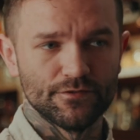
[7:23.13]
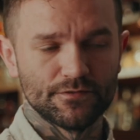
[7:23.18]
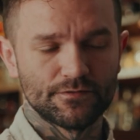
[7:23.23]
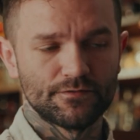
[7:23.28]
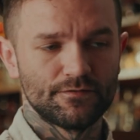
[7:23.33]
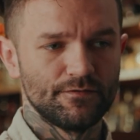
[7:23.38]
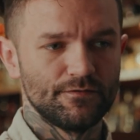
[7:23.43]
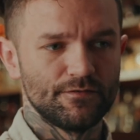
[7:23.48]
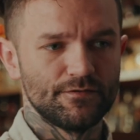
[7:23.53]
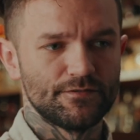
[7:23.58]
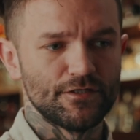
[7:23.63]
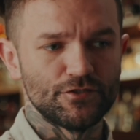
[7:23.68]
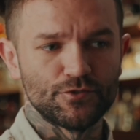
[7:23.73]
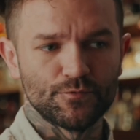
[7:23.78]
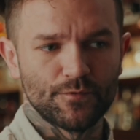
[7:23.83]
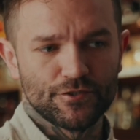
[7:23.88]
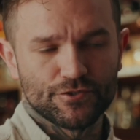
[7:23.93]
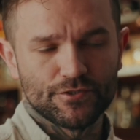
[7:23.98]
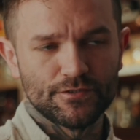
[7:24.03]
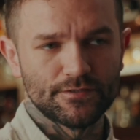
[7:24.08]
There's
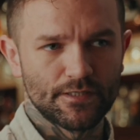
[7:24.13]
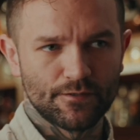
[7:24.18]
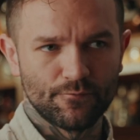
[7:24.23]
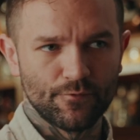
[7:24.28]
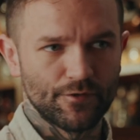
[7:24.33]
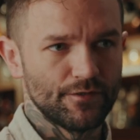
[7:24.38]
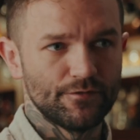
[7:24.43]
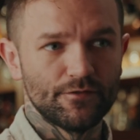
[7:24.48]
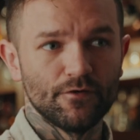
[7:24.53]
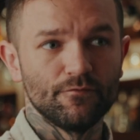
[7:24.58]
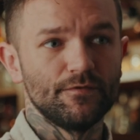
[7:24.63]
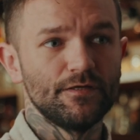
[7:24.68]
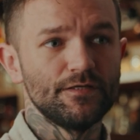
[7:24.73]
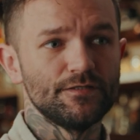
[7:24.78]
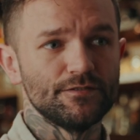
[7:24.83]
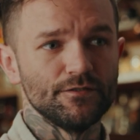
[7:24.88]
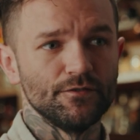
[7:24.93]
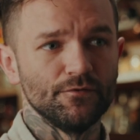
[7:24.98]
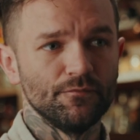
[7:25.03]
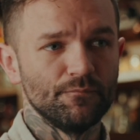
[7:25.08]
situations where you
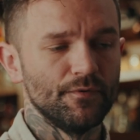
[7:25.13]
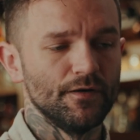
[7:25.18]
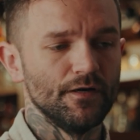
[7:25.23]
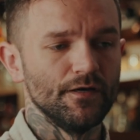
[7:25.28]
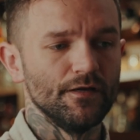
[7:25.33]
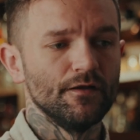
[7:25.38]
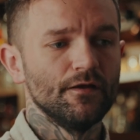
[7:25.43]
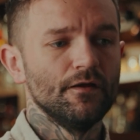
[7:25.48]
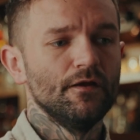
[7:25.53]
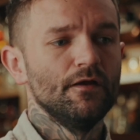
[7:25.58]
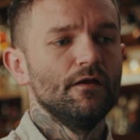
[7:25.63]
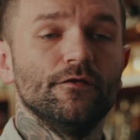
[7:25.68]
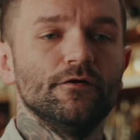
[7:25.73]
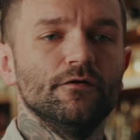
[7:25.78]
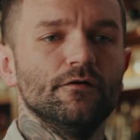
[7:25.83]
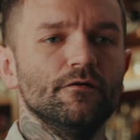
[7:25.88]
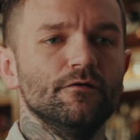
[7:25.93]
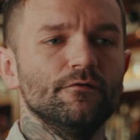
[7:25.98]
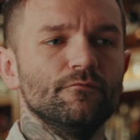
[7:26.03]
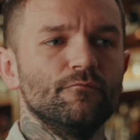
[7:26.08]
don't need to, but
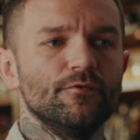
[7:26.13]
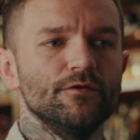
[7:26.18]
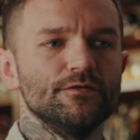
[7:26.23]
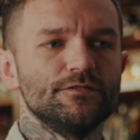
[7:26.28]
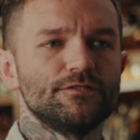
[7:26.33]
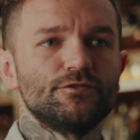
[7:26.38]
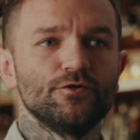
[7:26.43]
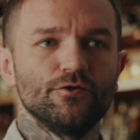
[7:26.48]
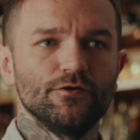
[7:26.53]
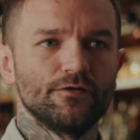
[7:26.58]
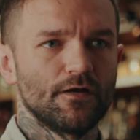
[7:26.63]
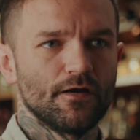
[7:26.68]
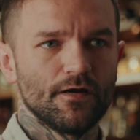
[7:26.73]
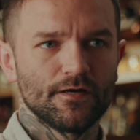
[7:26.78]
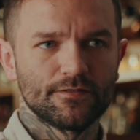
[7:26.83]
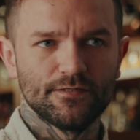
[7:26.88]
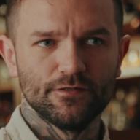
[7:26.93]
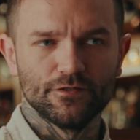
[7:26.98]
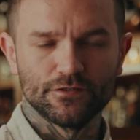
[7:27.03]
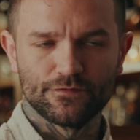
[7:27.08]
with stirred
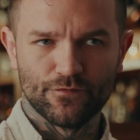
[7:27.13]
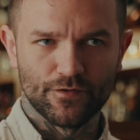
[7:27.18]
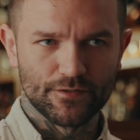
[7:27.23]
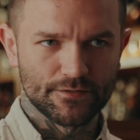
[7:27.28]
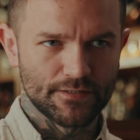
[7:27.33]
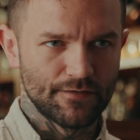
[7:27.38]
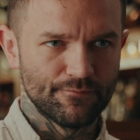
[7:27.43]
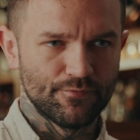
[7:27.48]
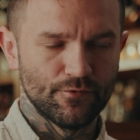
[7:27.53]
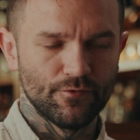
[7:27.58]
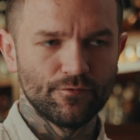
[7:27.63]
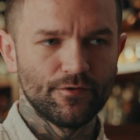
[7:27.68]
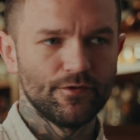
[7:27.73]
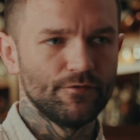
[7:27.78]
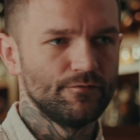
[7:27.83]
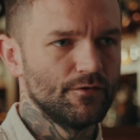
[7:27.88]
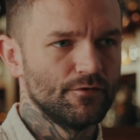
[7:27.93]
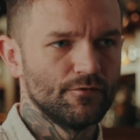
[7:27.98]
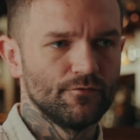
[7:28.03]
cocktails, for example, you